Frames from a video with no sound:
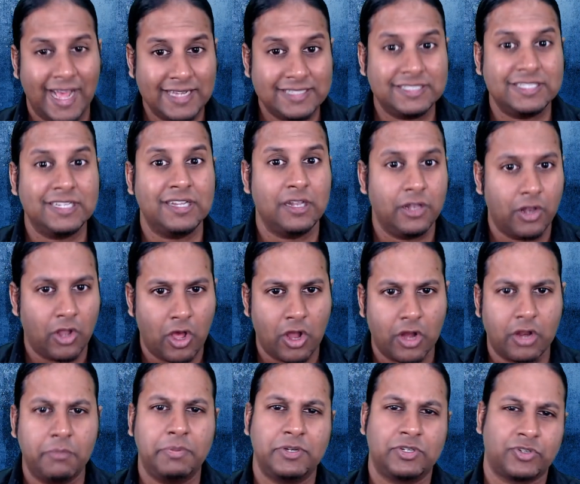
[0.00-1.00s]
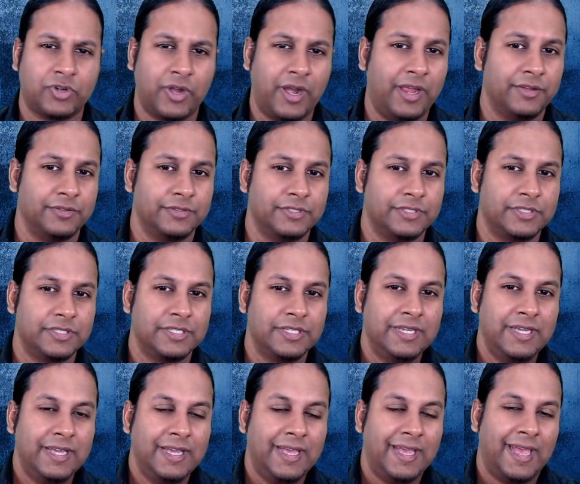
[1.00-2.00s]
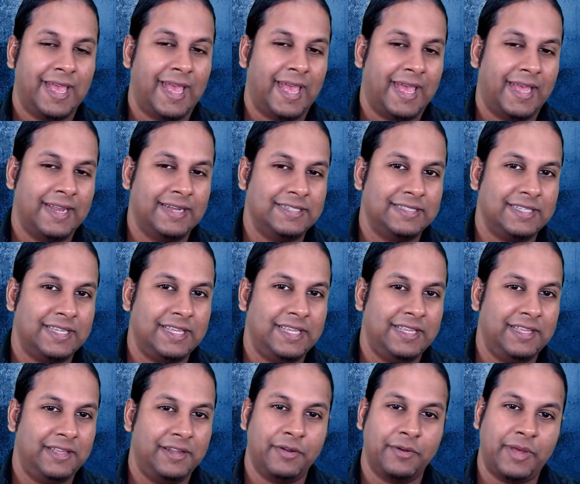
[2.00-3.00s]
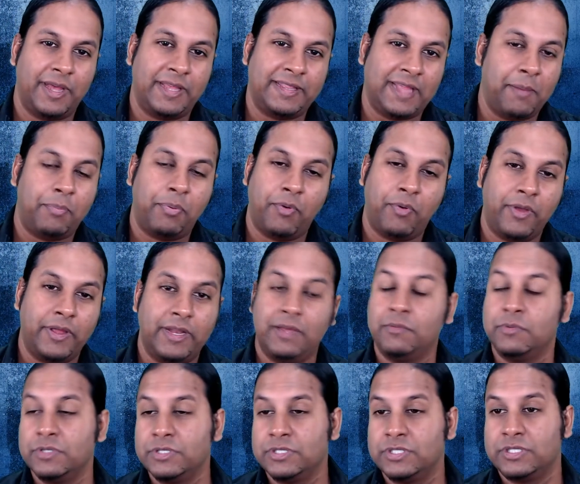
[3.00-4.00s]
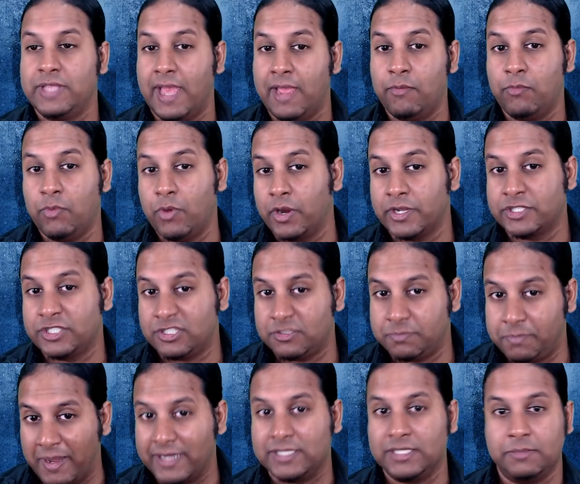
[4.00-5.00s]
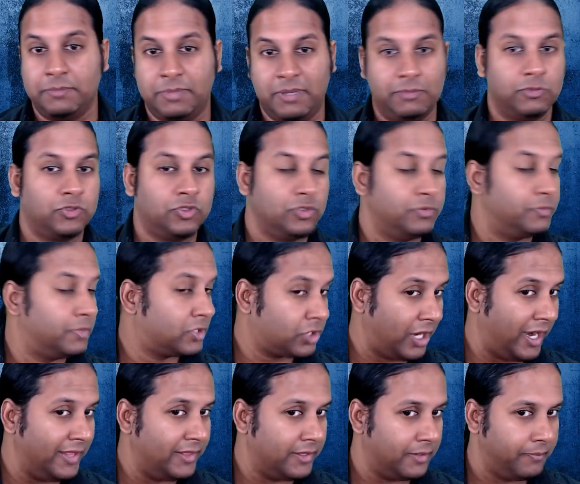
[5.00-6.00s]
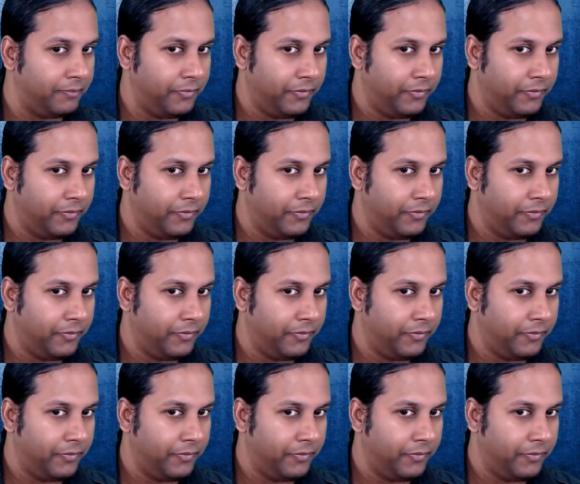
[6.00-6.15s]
a lot of betrayals. And, at that point, they were expecting people to betray them.